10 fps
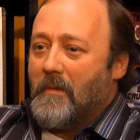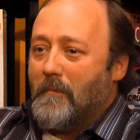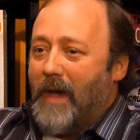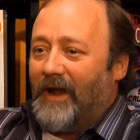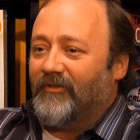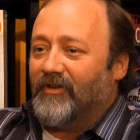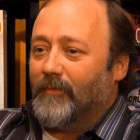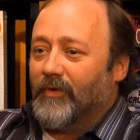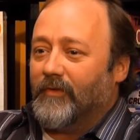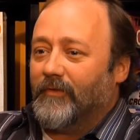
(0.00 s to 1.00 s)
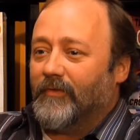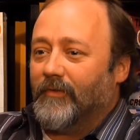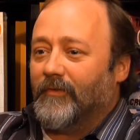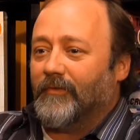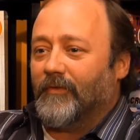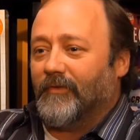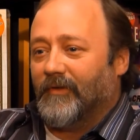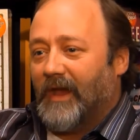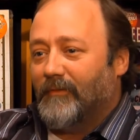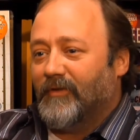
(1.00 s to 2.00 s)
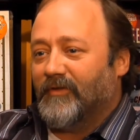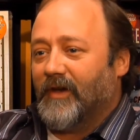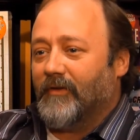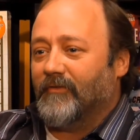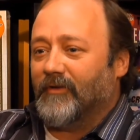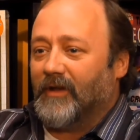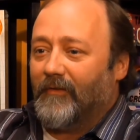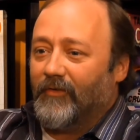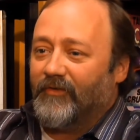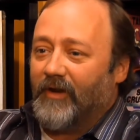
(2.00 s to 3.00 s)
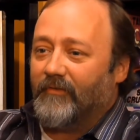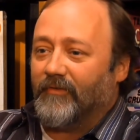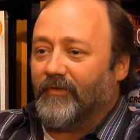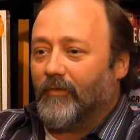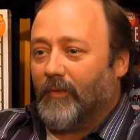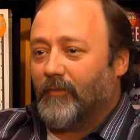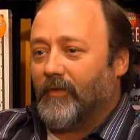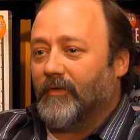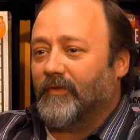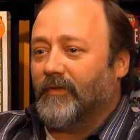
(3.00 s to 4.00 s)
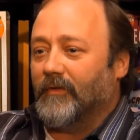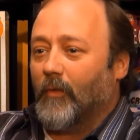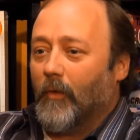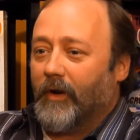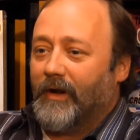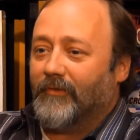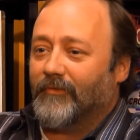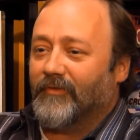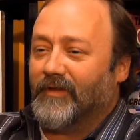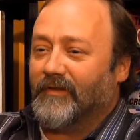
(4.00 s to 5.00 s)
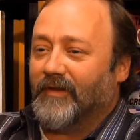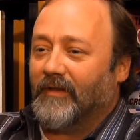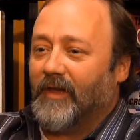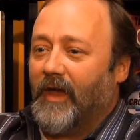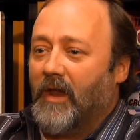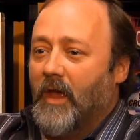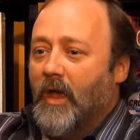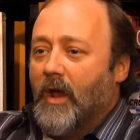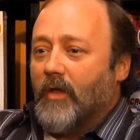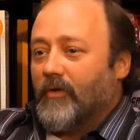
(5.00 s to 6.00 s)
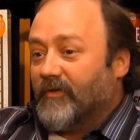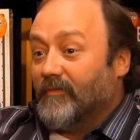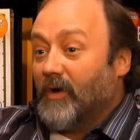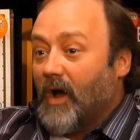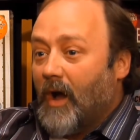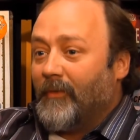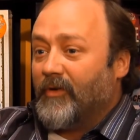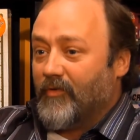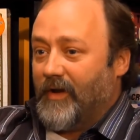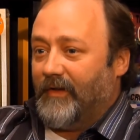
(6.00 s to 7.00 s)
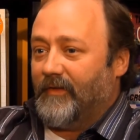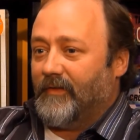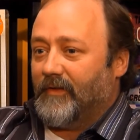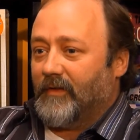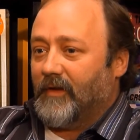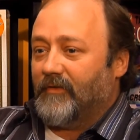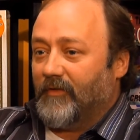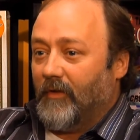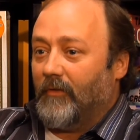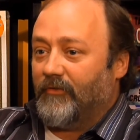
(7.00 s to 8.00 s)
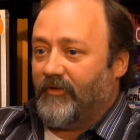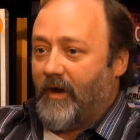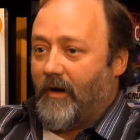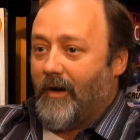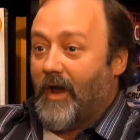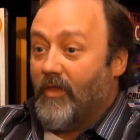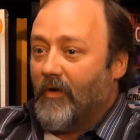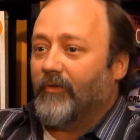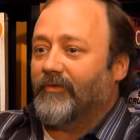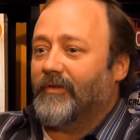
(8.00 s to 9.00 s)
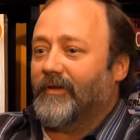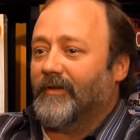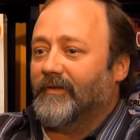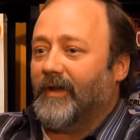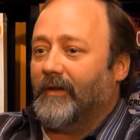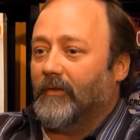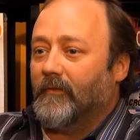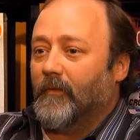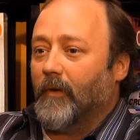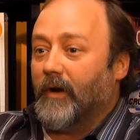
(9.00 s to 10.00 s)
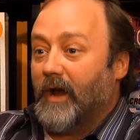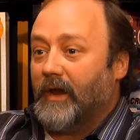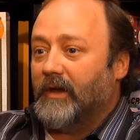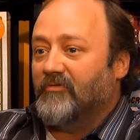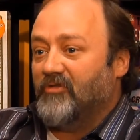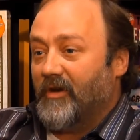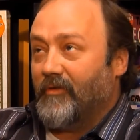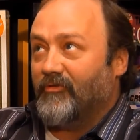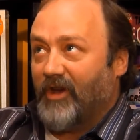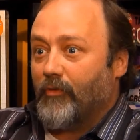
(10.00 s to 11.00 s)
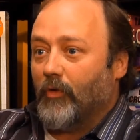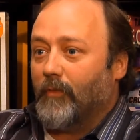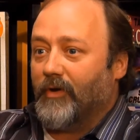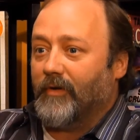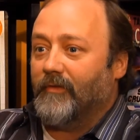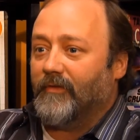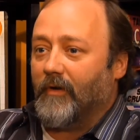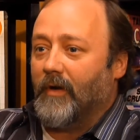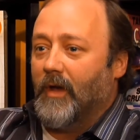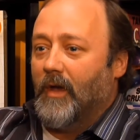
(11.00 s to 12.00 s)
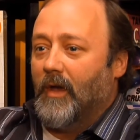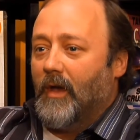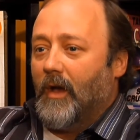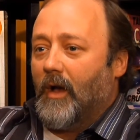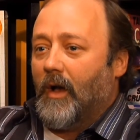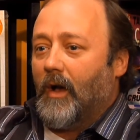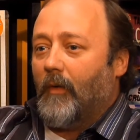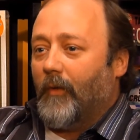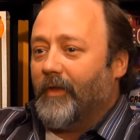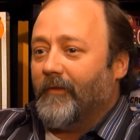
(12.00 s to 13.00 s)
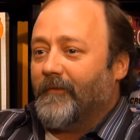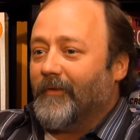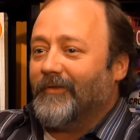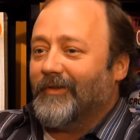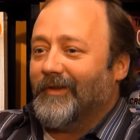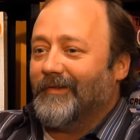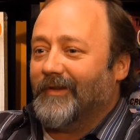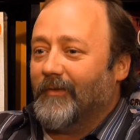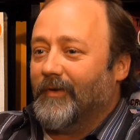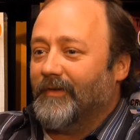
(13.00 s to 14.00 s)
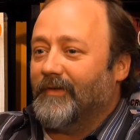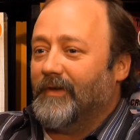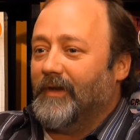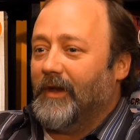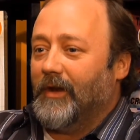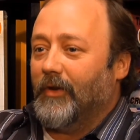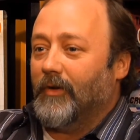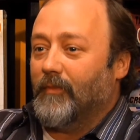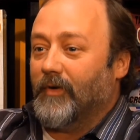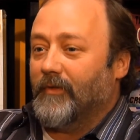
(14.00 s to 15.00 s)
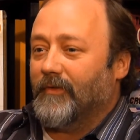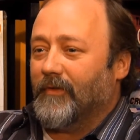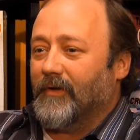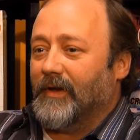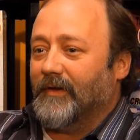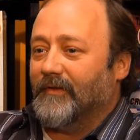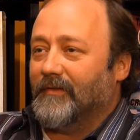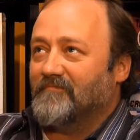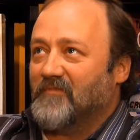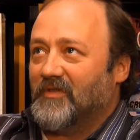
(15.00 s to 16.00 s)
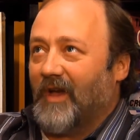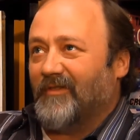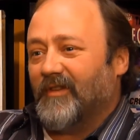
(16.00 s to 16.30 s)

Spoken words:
managing producers, there's game designers and level designers and scripters and organizers and things like that. There are some common traits that they should all share, and those are the things that I look for in any general producer. One of the first things that I want to see in a good producer is a